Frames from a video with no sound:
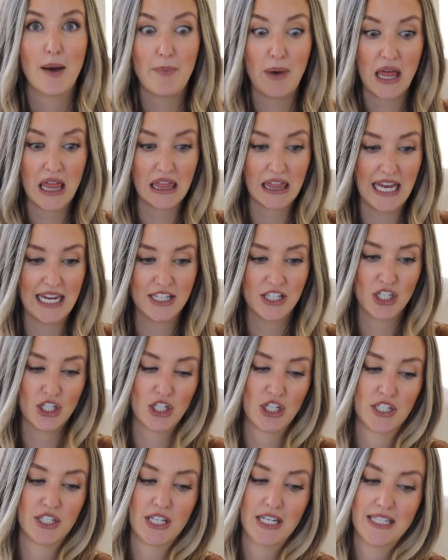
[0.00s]
But let's
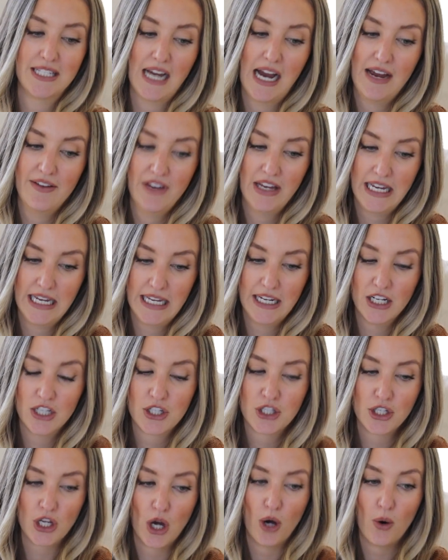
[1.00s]
just dive in.
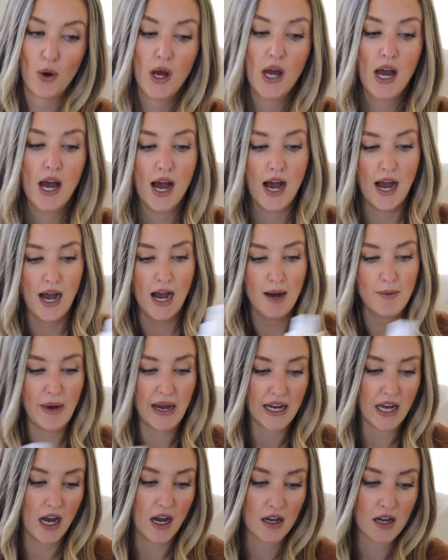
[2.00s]
So um,
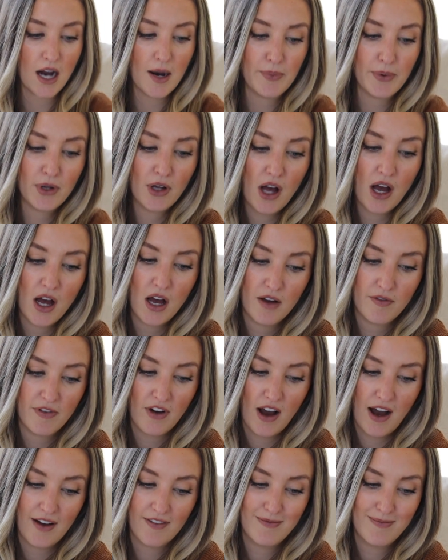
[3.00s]
I got a couple of,
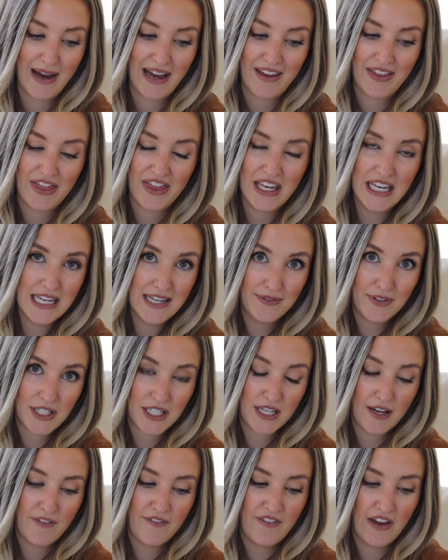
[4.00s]
of my
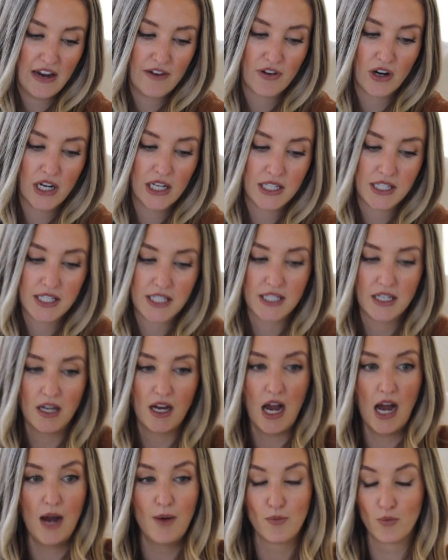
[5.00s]
Thieves favorites
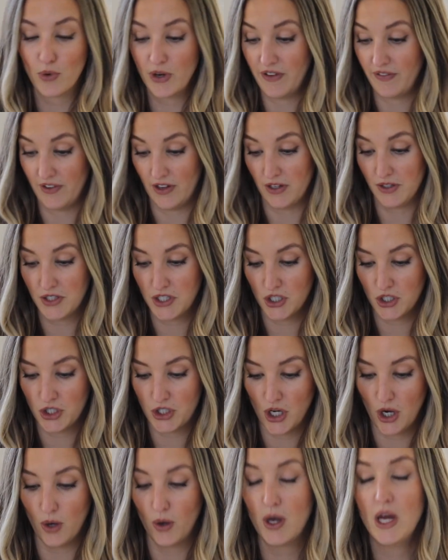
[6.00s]
um, refills.
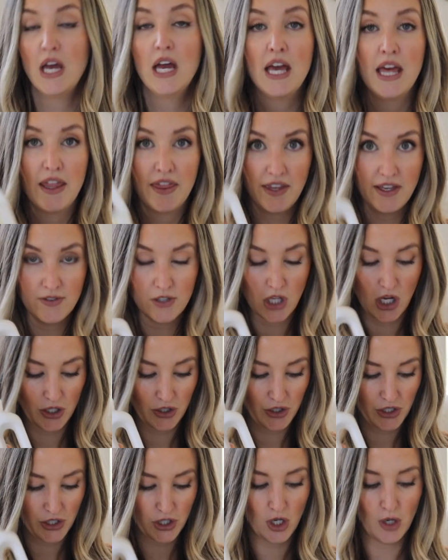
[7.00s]
So Thieves
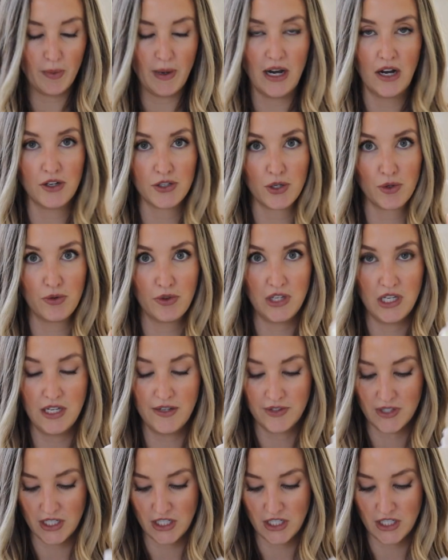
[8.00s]
laundry soap and also Thieves